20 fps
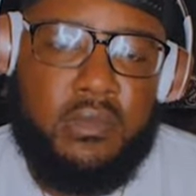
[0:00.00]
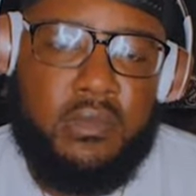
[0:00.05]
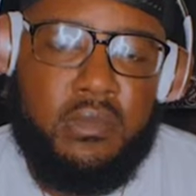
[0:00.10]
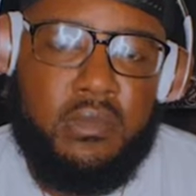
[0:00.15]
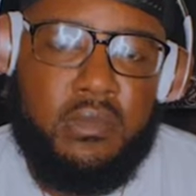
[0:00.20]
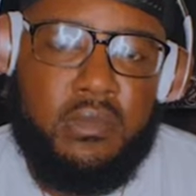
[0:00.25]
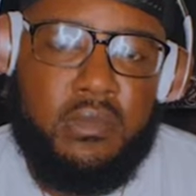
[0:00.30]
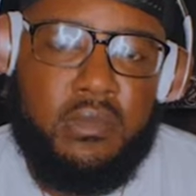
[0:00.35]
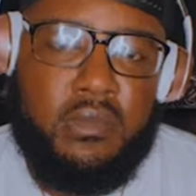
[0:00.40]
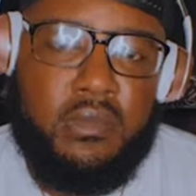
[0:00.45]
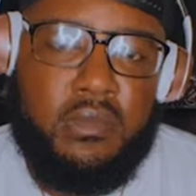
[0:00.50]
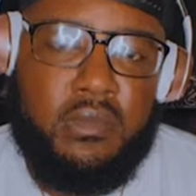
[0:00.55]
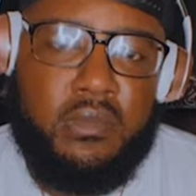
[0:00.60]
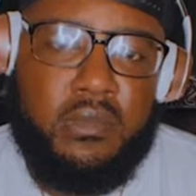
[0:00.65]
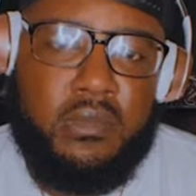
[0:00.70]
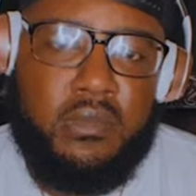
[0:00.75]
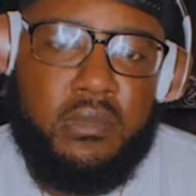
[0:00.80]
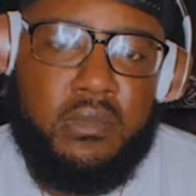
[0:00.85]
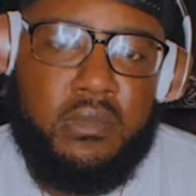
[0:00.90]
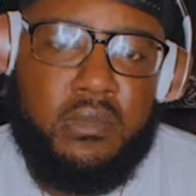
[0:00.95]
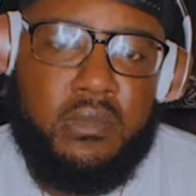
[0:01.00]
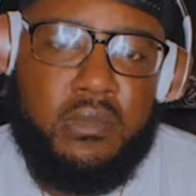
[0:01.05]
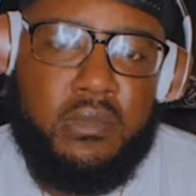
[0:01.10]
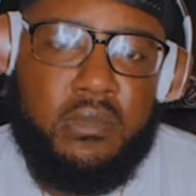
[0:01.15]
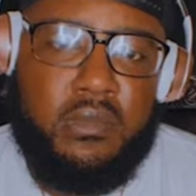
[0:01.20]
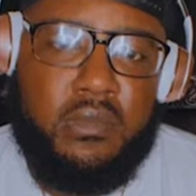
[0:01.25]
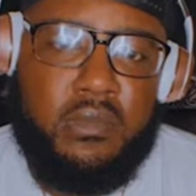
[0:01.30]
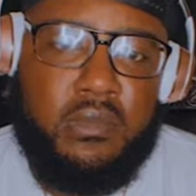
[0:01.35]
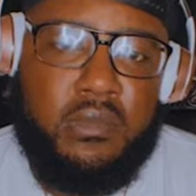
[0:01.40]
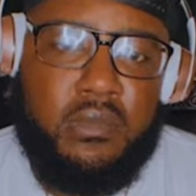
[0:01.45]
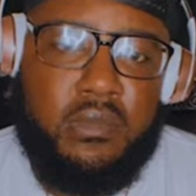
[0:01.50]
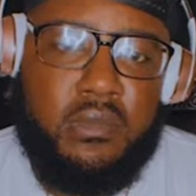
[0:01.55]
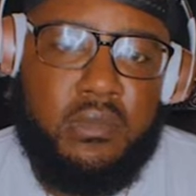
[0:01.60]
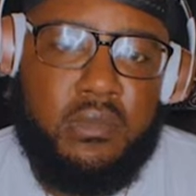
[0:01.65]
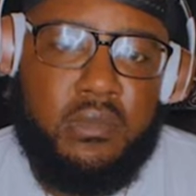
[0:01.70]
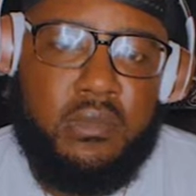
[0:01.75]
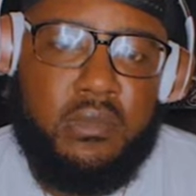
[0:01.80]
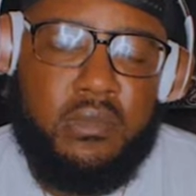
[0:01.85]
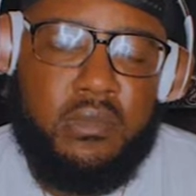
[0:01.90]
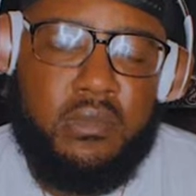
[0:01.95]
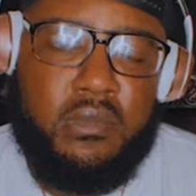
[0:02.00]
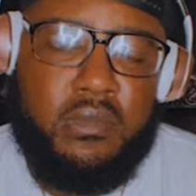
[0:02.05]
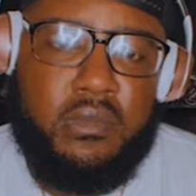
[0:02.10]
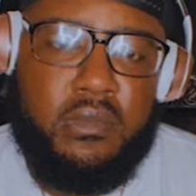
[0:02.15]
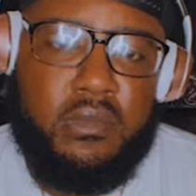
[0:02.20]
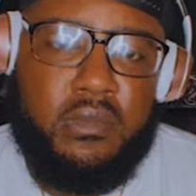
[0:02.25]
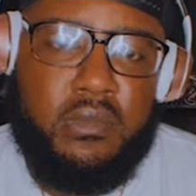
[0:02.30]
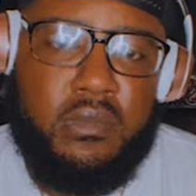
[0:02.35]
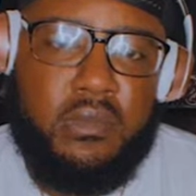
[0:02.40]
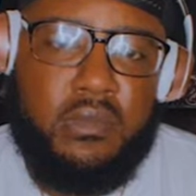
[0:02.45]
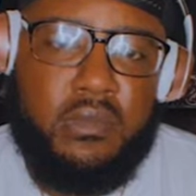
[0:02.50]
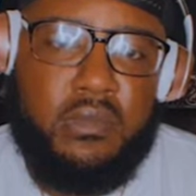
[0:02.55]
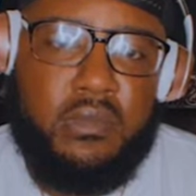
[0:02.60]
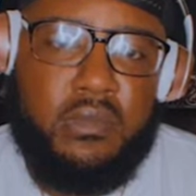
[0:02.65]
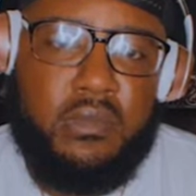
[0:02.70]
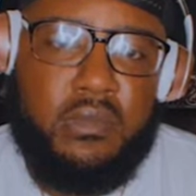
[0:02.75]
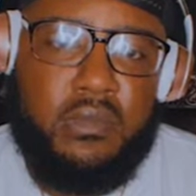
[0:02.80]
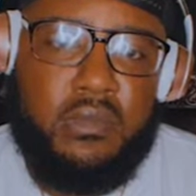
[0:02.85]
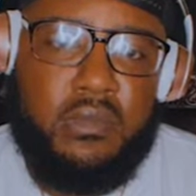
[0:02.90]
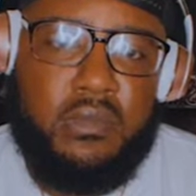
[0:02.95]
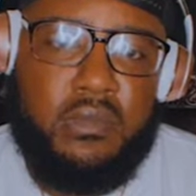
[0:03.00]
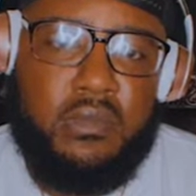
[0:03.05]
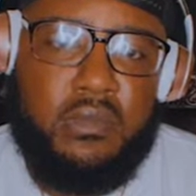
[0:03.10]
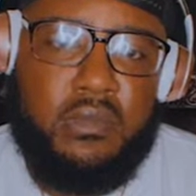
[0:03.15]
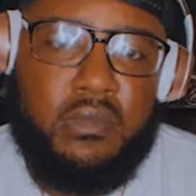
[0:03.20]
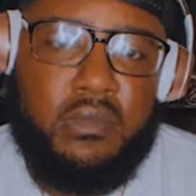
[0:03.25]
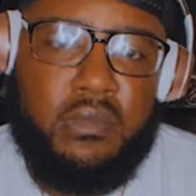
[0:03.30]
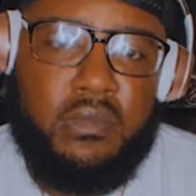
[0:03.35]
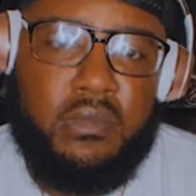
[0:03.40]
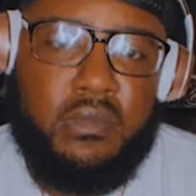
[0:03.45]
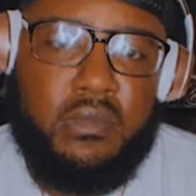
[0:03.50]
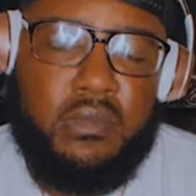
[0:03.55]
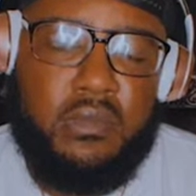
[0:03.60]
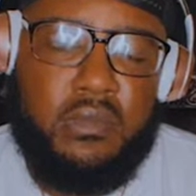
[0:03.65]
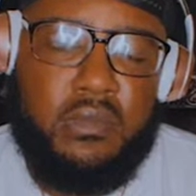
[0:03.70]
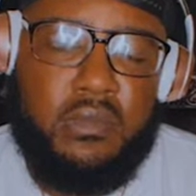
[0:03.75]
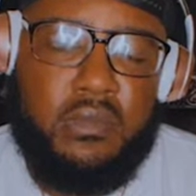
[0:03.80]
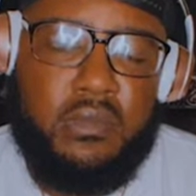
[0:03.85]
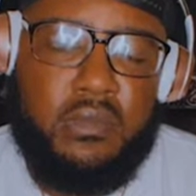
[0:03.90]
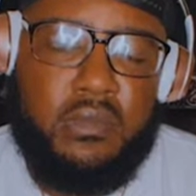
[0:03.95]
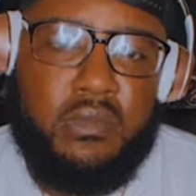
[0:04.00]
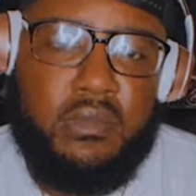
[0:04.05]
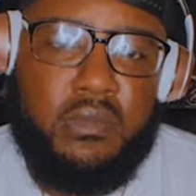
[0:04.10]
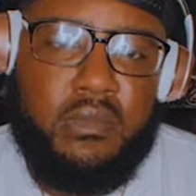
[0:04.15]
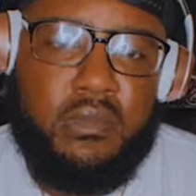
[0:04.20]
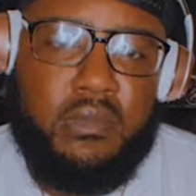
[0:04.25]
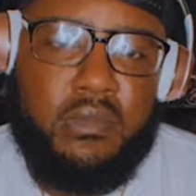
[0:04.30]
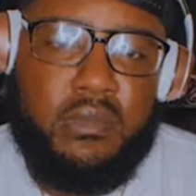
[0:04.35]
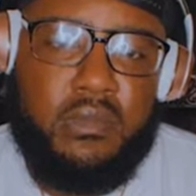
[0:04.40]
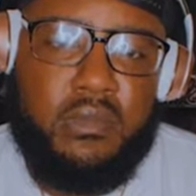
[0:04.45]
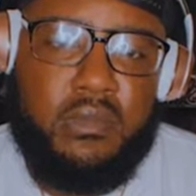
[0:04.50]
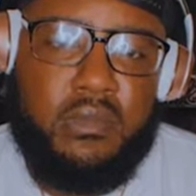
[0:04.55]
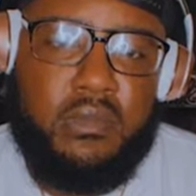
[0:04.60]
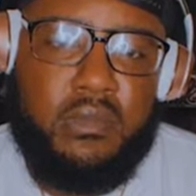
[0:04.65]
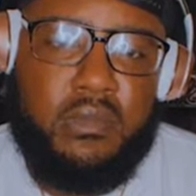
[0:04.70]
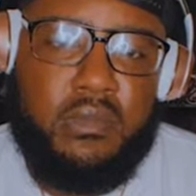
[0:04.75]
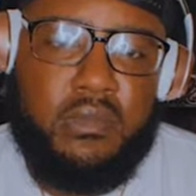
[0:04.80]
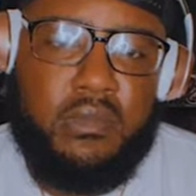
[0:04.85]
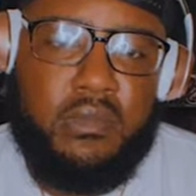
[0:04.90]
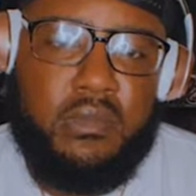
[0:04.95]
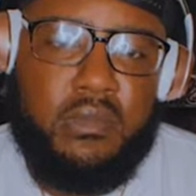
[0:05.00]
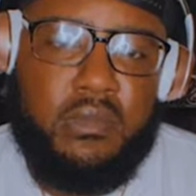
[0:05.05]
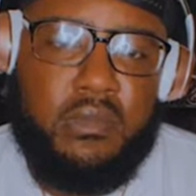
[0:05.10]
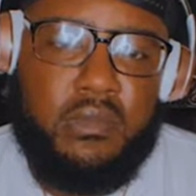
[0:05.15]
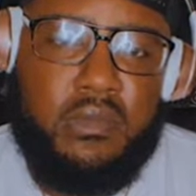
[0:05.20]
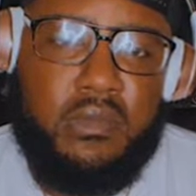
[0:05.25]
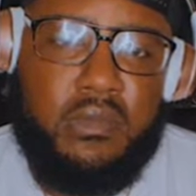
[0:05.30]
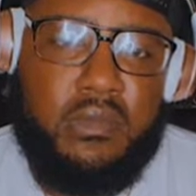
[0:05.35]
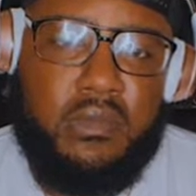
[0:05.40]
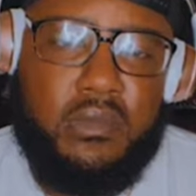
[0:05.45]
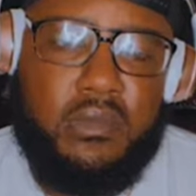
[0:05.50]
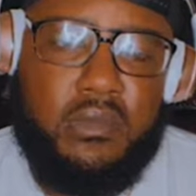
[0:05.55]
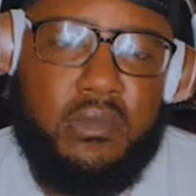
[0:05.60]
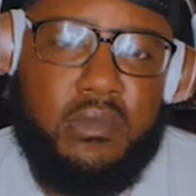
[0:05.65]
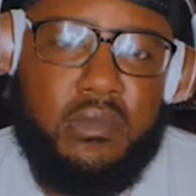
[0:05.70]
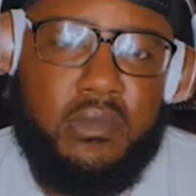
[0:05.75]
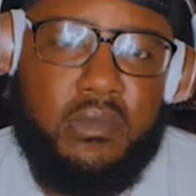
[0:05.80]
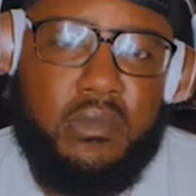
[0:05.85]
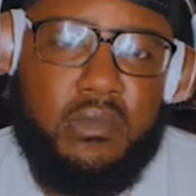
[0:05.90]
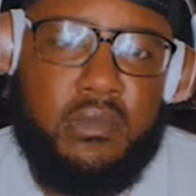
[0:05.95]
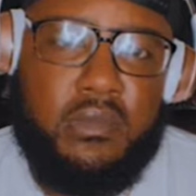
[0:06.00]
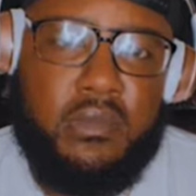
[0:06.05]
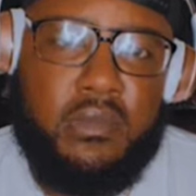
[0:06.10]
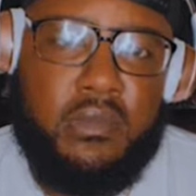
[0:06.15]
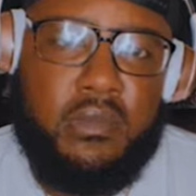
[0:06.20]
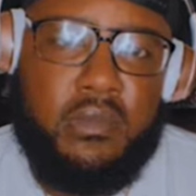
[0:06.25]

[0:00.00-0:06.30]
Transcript: (silent)